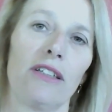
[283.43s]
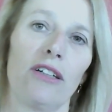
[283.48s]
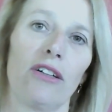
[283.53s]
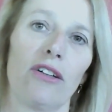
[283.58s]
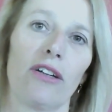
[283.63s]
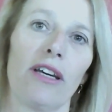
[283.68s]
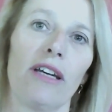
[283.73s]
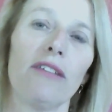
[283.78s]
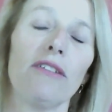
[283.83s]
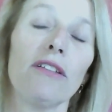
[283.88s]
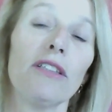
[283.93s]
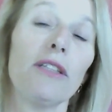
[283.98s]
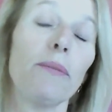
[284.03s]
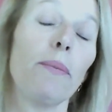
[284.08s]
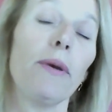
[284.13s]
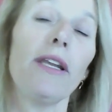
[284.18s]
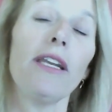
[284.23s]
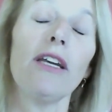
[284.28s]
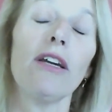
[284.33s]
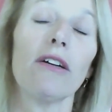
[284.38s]
Okay, so
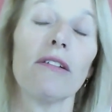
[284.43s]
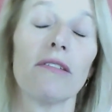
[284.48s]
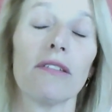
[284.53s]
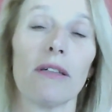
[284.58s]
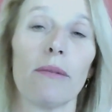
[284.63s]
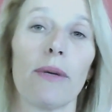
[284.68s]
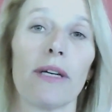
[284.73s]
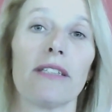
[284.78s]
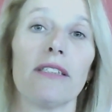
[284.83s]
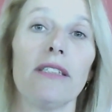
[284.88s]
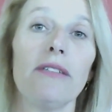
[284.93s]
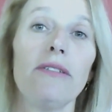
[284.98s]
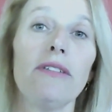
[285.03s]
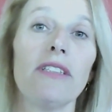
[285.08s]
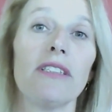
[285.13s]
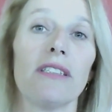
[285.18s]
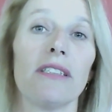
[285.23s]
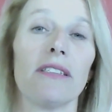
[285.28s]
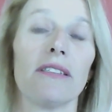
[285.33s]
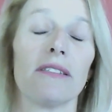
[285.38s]
depending on some
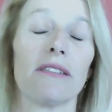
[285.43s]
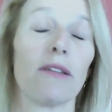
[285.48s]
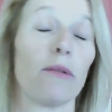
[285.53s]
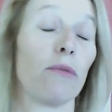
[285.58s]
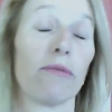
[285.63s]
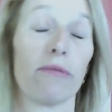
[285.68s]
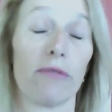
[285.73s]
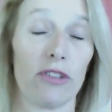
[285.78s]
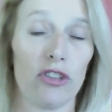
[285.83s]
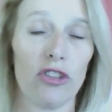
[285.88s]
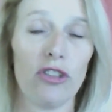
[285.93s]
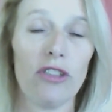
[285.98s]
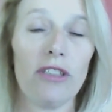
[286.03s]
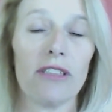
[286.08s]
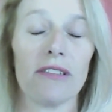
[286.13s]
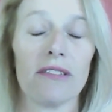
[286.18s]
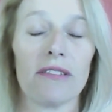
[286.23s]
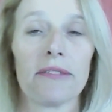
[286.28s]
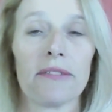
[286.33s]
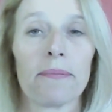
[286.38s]
activities, some
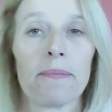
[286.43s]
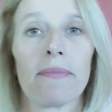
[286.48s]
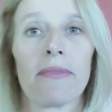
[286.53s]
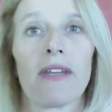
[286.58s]
students,